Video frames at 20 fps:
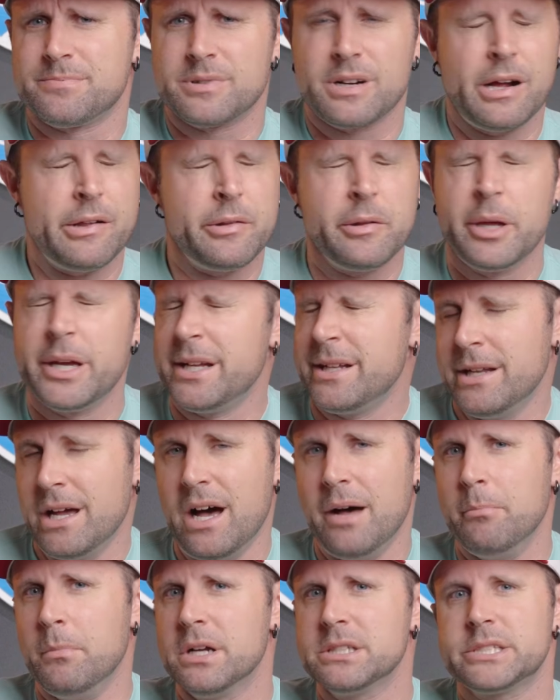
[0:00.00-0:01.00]
probably
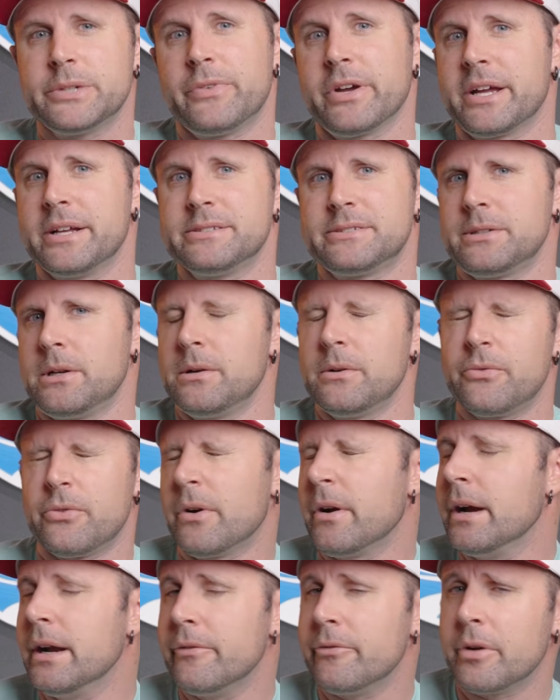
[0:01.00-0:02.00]
not much of a concern
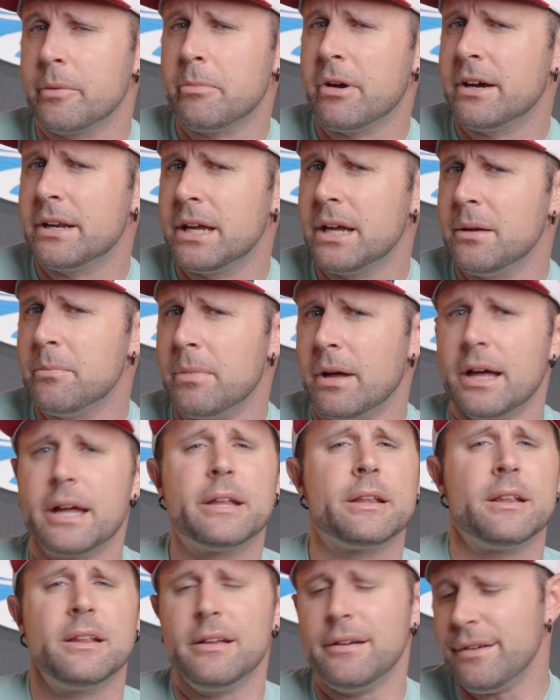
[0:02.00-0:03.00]
for everybody,
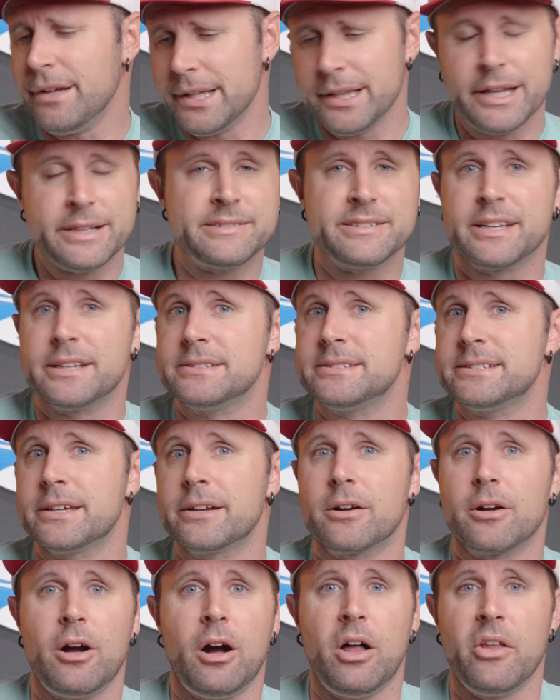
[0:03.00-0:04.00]
but I like to
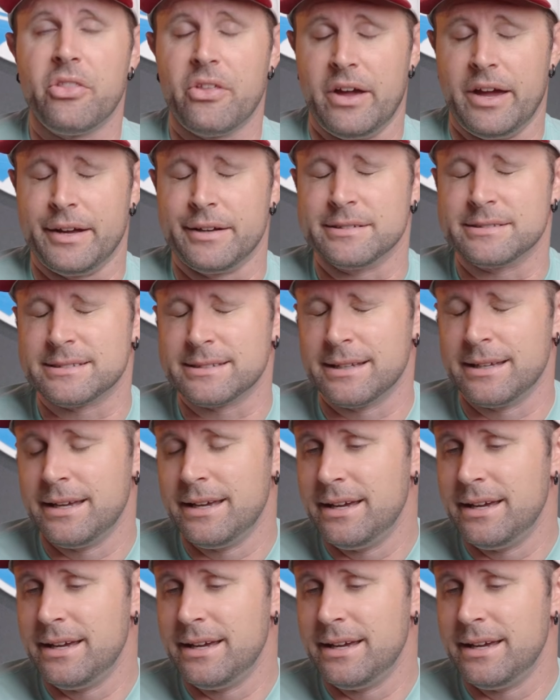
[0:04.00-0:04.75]
consider all things.